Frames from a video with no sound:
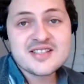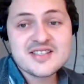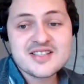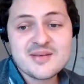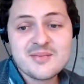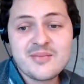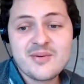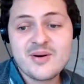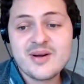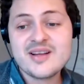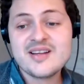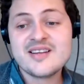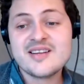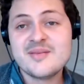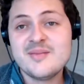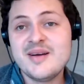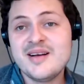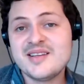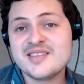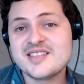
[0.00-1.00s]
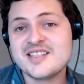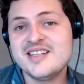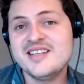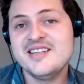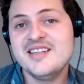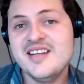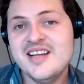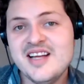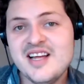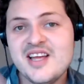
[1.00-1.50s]
some point, Demelza,
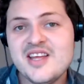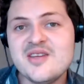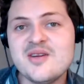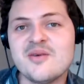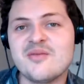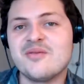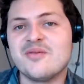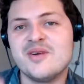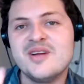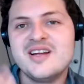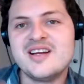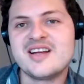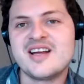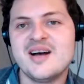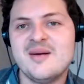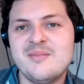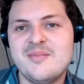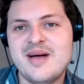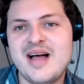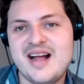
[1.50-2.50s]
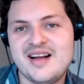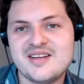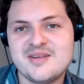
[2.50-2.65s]
you're free to come back